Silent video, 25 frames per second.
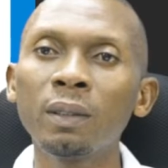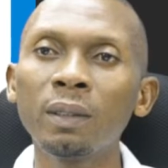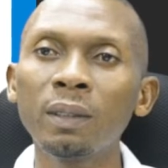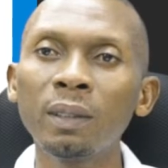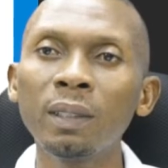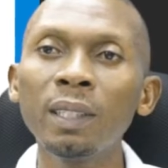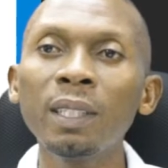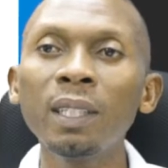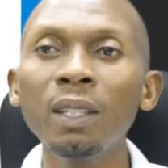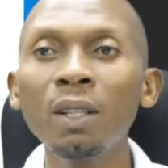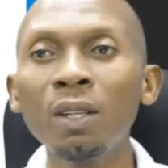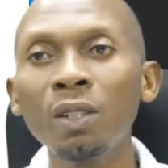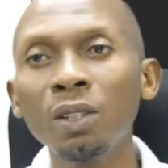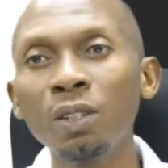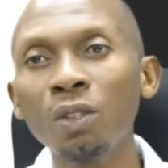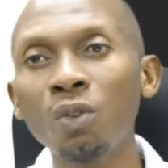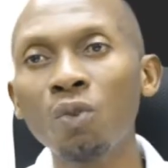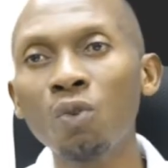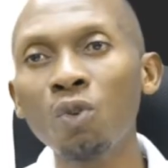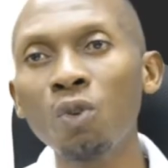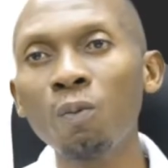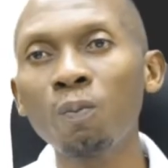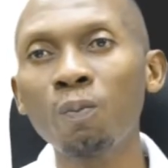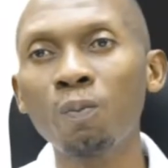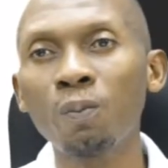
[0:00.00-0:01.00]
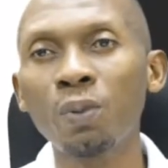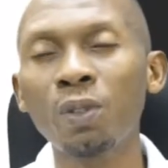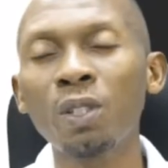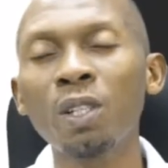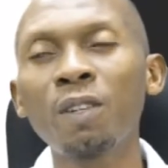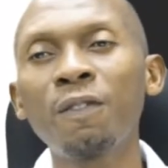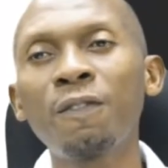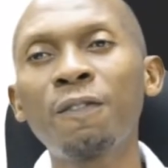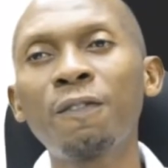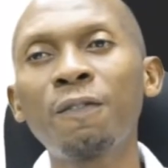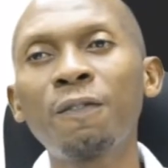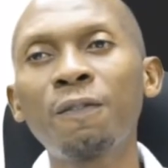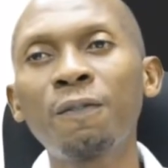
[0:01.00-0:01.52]
Still on the groups of
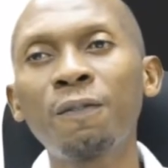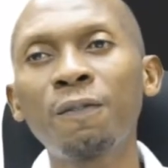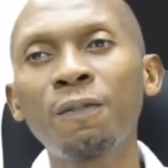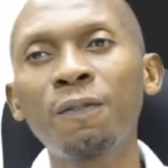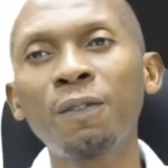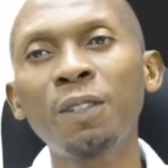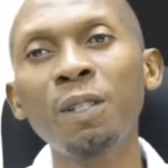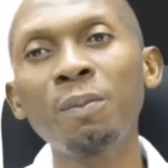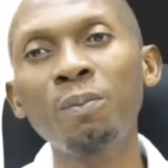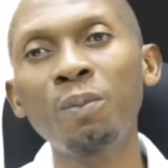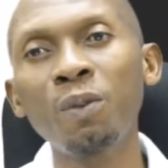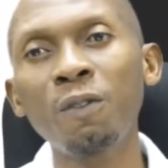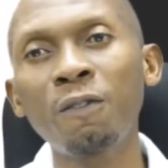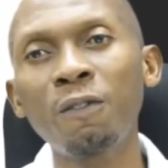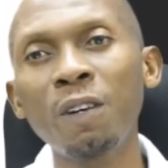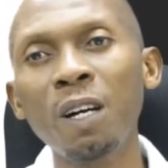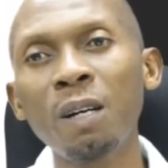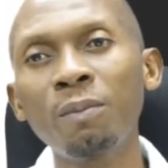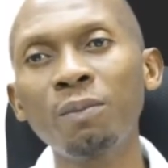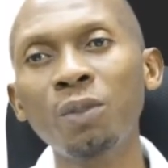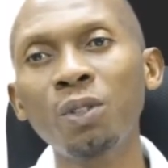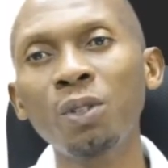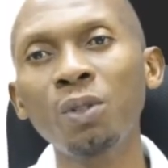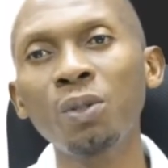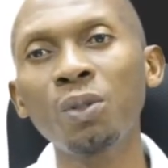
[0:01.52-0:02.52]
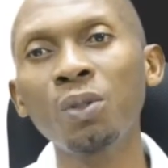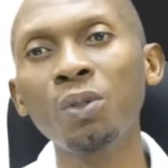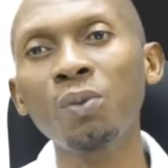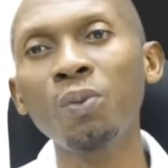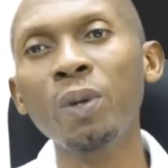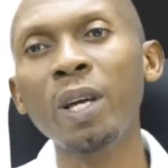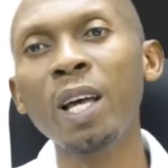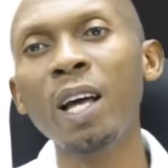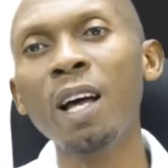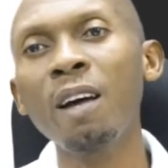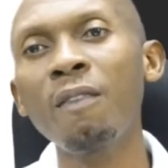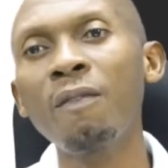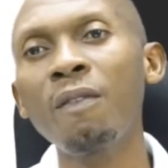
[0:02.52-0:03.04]
simple farm tools, we
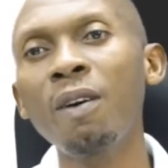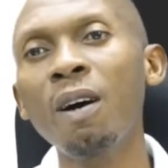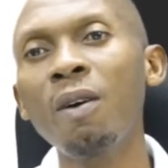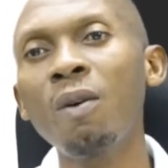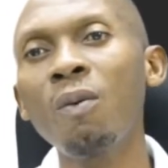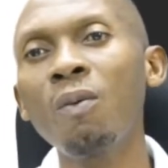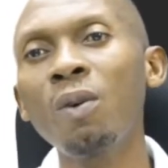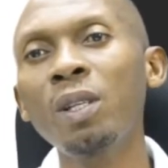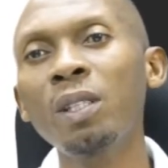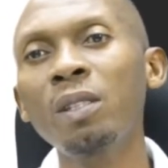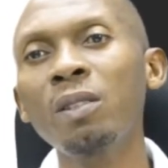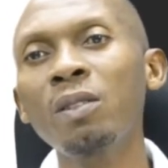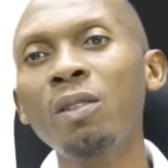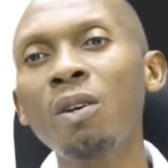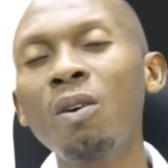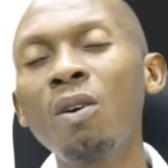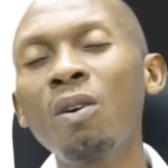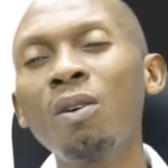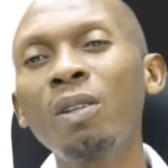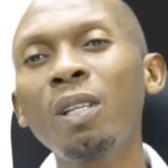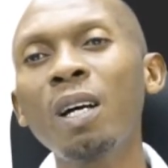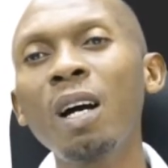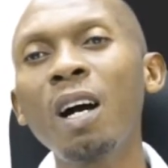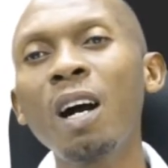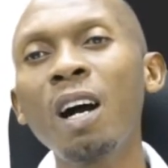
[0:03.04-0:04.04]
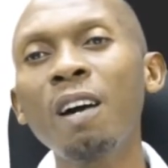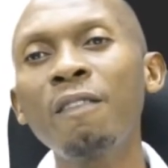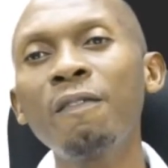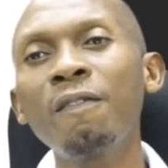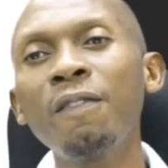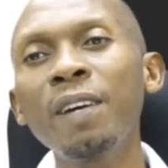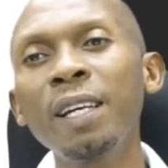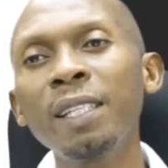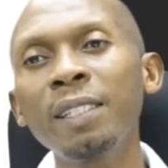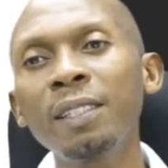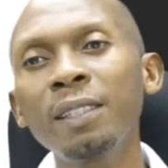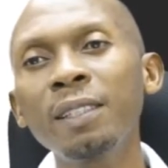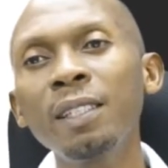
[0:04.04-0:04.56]
have what is called
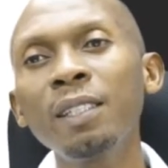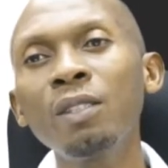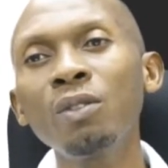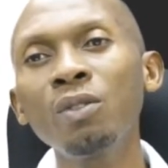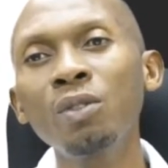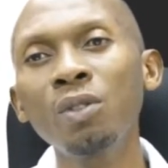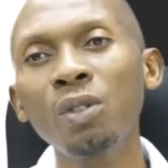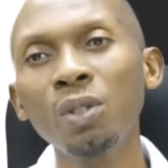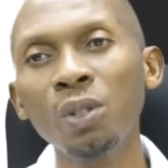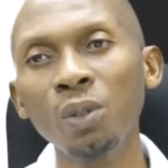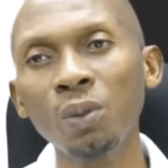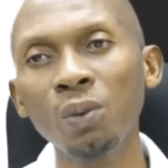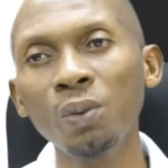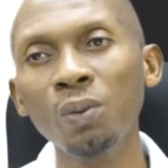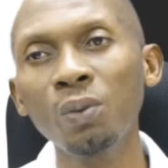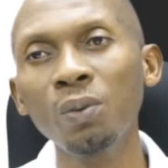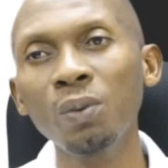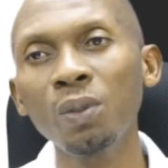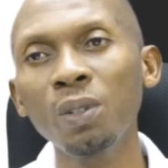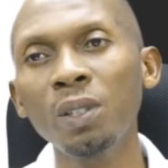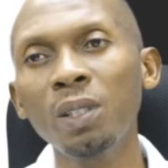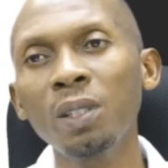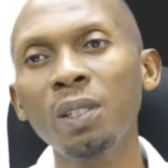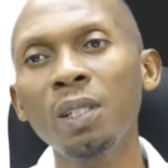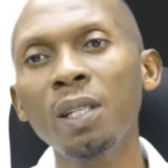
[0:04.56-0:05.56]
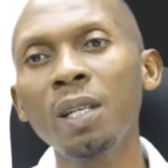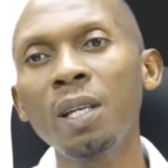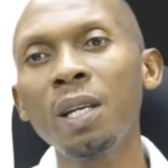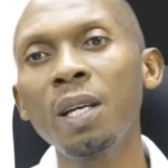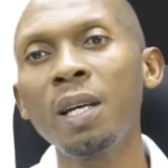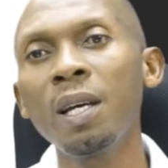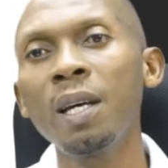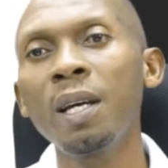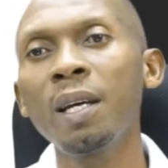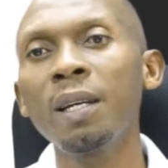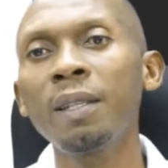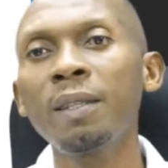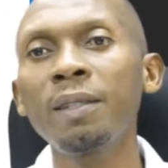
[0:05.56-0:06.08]
harvesting tools.
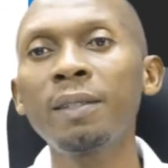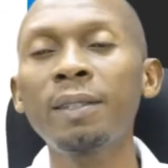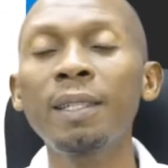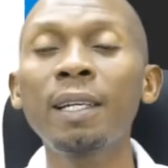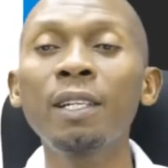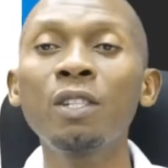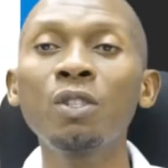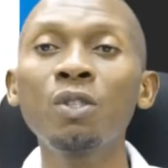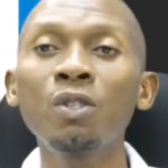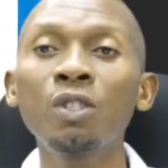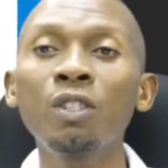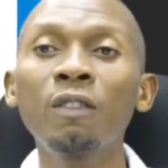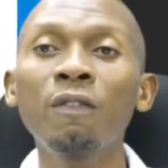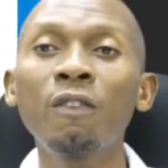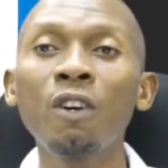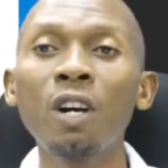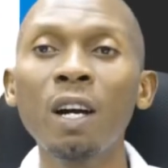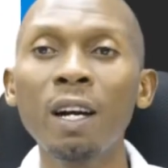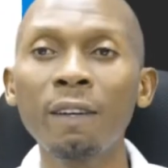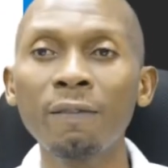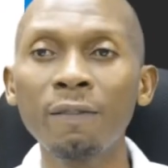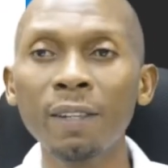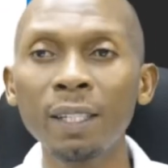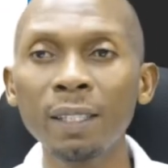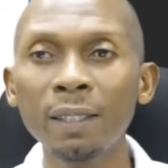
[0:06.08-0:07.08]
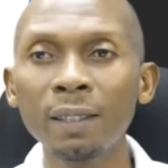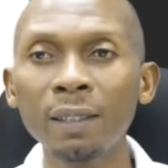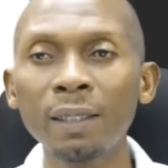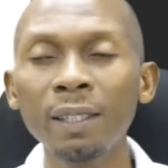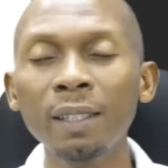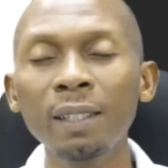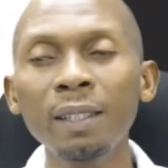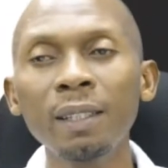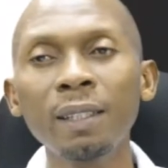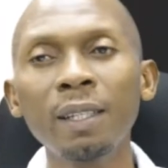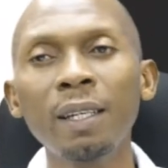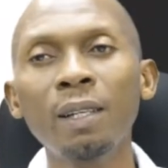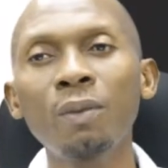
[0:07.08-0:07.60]
These are used for harvesting.
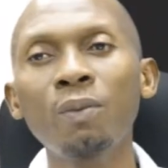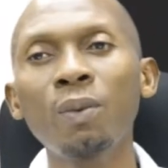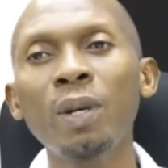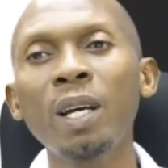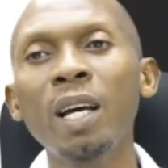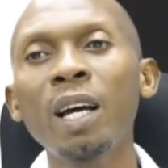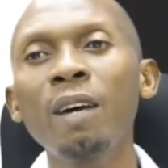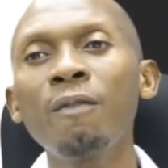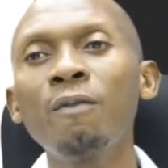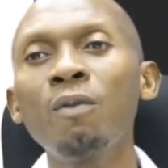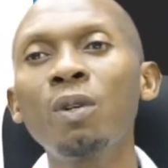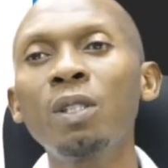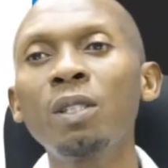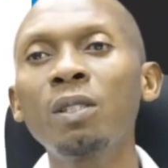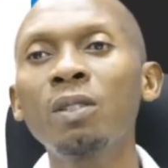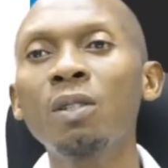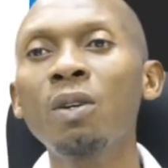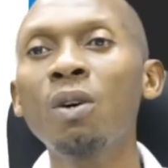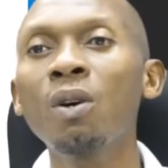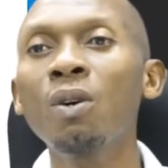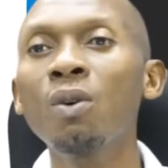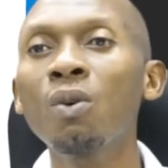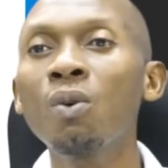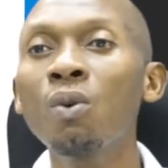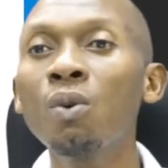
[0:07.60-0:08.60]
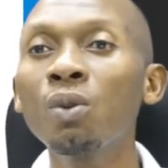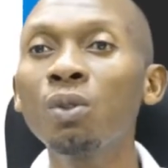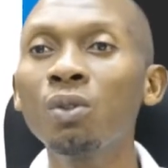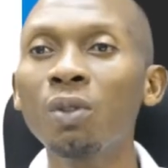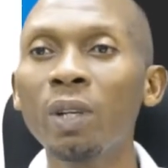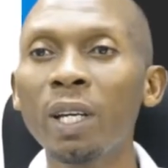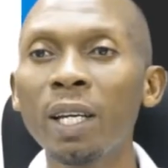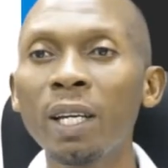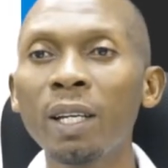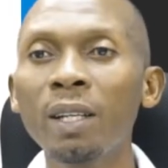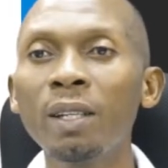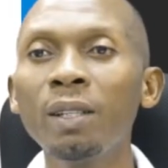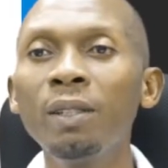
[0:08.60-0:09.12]
And we have what is called go to
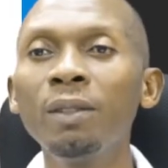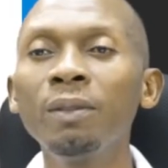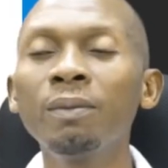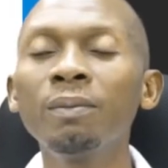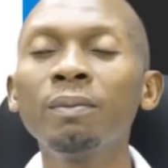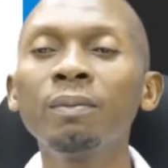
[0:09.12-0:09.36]
hell.